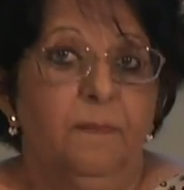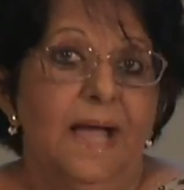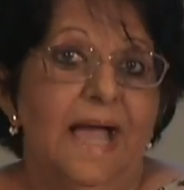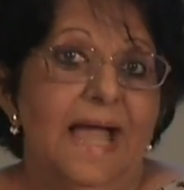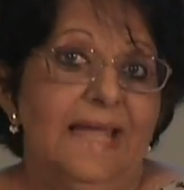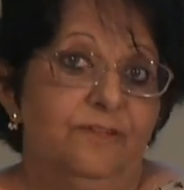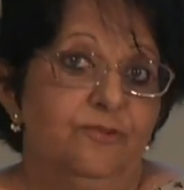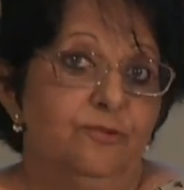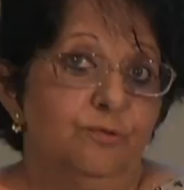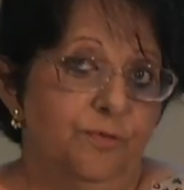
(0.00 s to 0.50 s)

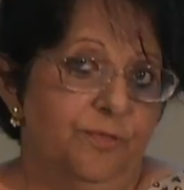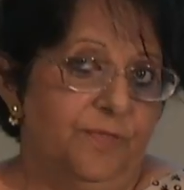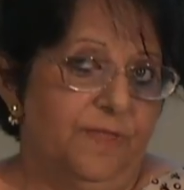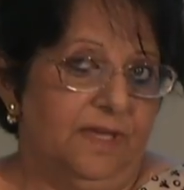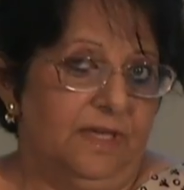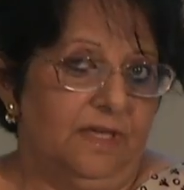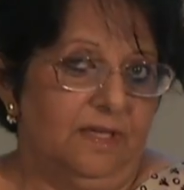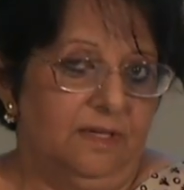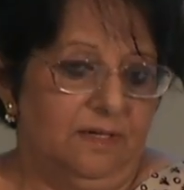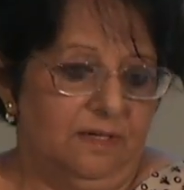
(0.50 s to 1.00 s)
I do
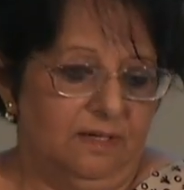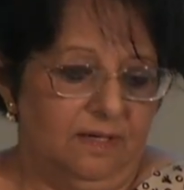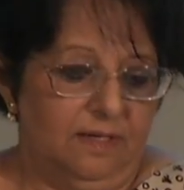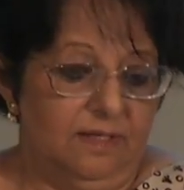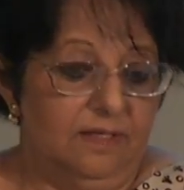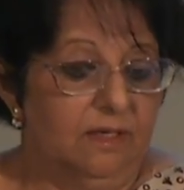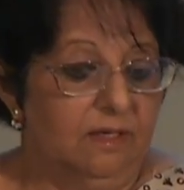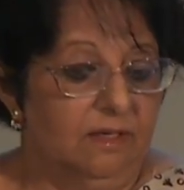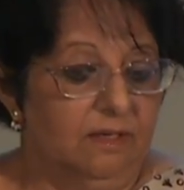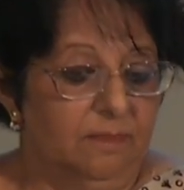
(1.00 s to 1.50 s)
think
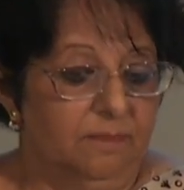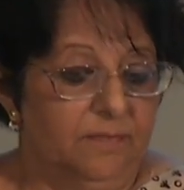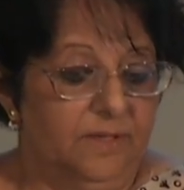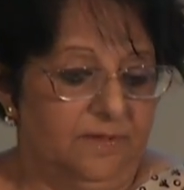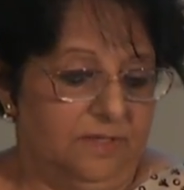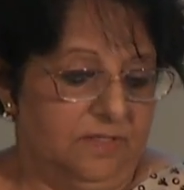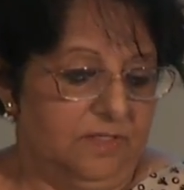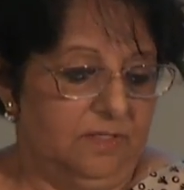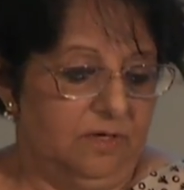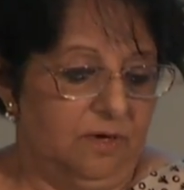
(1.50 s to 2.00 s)
uh,
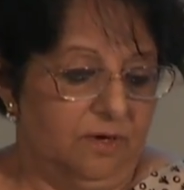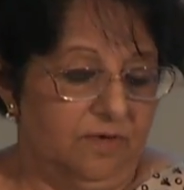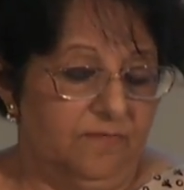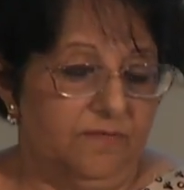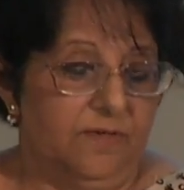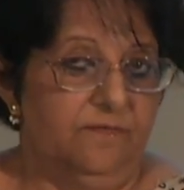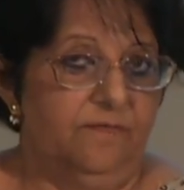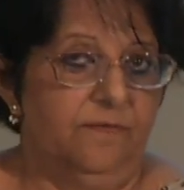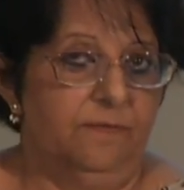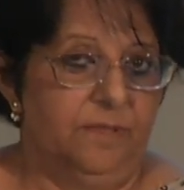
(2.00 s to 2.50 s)
there is a lot
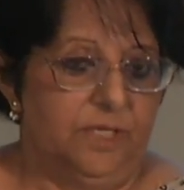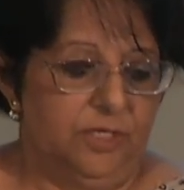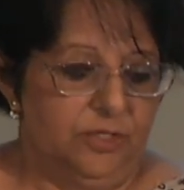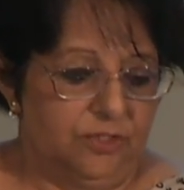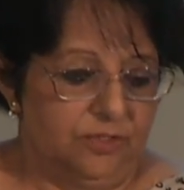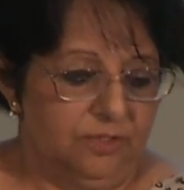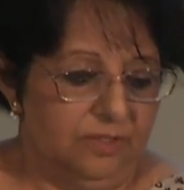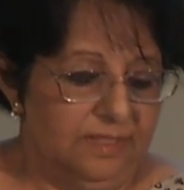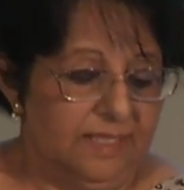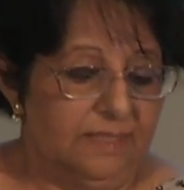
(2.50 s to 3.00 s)
of
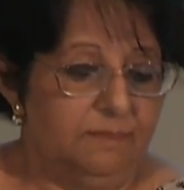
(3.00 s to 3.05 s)
information